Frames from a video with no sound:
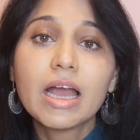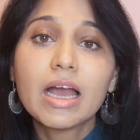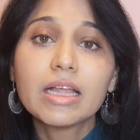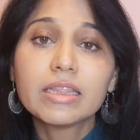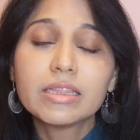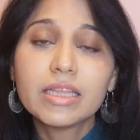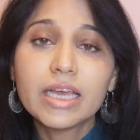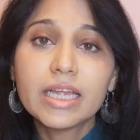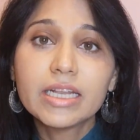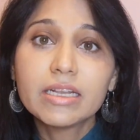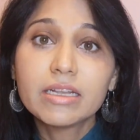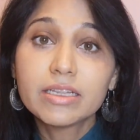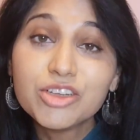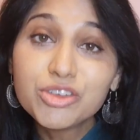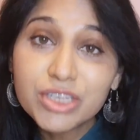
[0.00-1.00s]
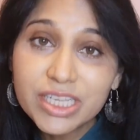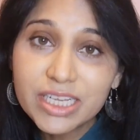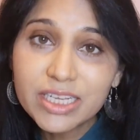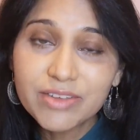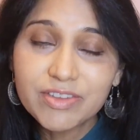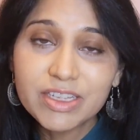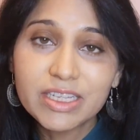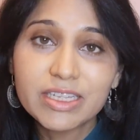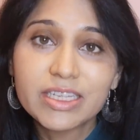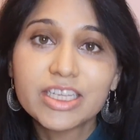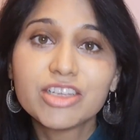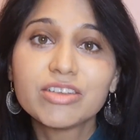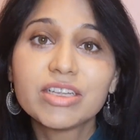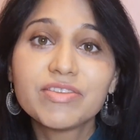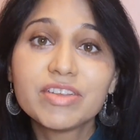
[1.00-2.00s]
and then nutritional deficiencies.
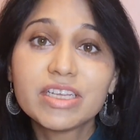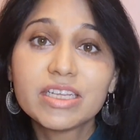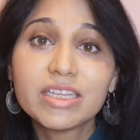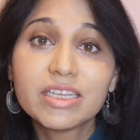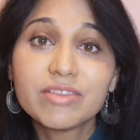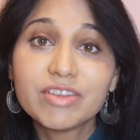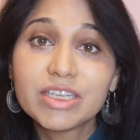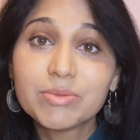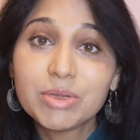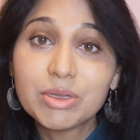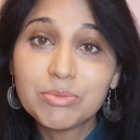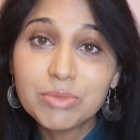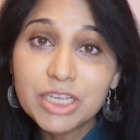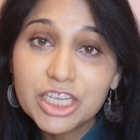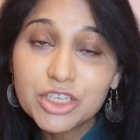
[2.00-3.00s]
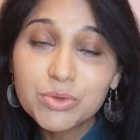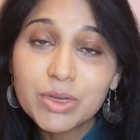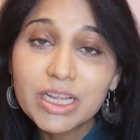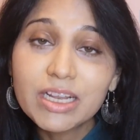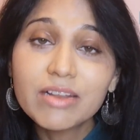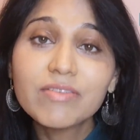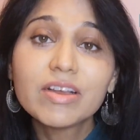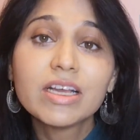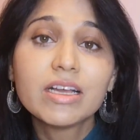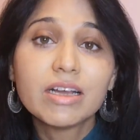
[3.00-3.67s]
So deficiency of vitamin B12,